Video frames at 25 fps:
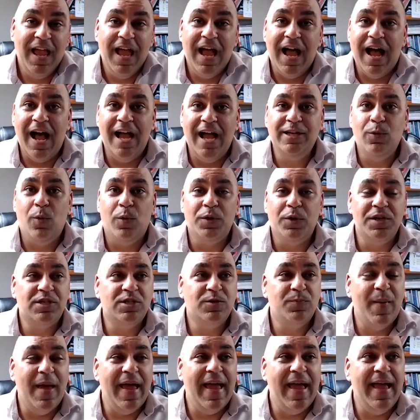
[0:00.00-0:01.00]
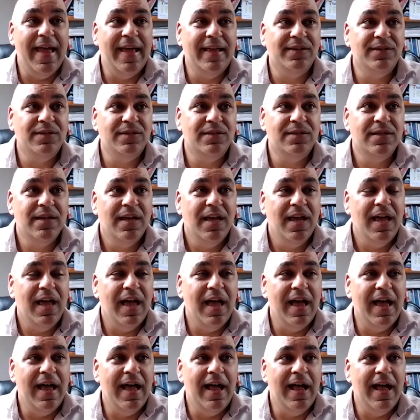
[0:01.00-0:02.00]
I don't want to spend
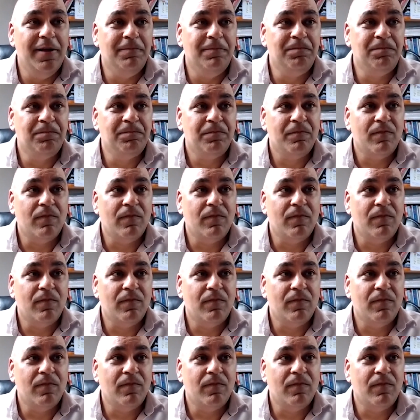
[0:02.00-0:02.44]
1